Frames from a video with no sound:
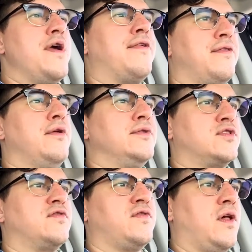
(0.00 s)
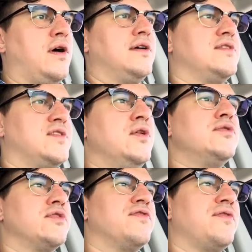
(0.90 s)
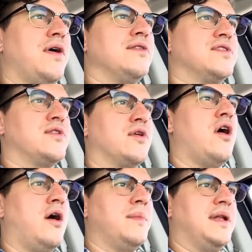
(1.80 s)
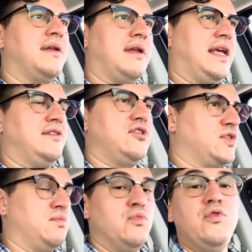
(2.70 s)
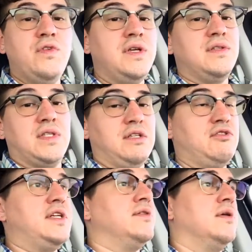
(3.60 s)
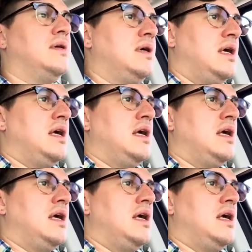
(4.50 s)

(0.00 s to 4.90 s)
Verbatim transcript: with those flaws, and those are flaws that are common in just movies in general,